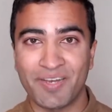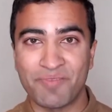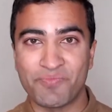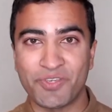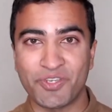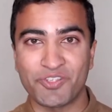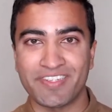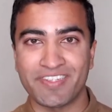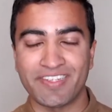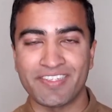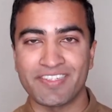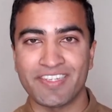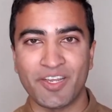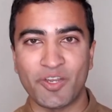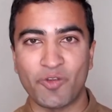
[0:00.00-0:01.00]
because
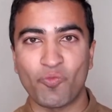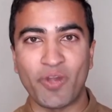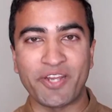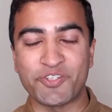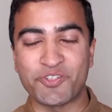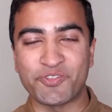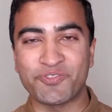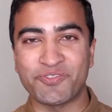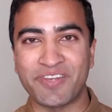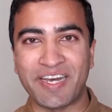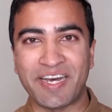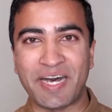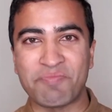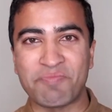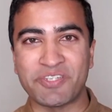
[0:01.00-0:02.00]
there's a range of
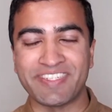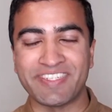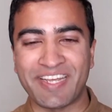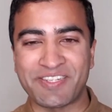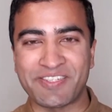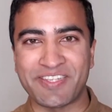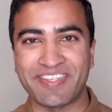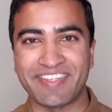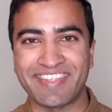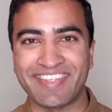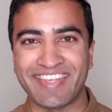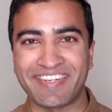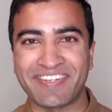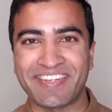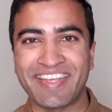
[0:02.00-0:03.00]
ups and downs that